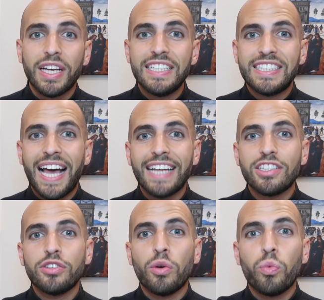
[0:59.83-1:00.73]
is
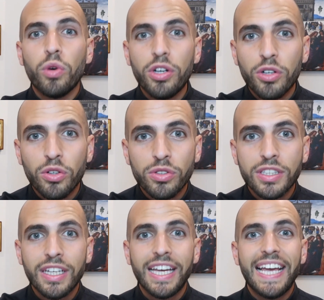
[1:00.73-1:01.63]
that the
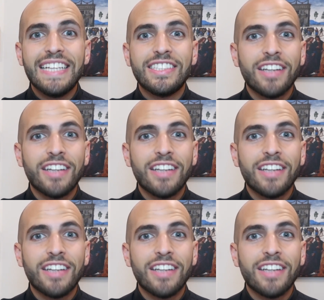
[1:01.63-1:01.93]
world is